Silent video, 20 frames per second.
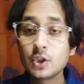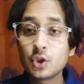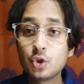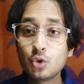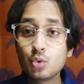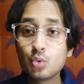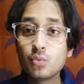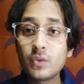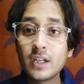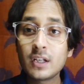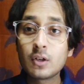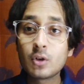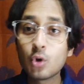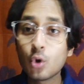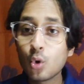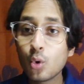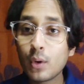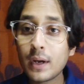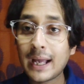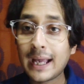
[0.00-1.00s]
you will
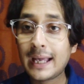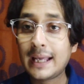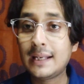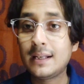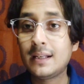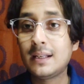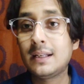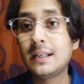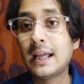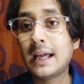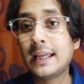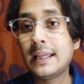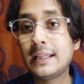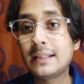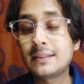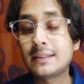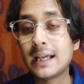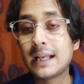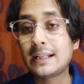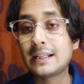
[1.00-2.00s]
go and like
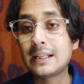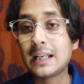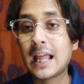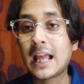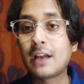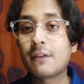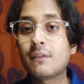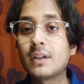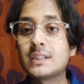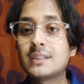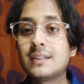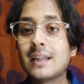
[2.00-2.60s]
that language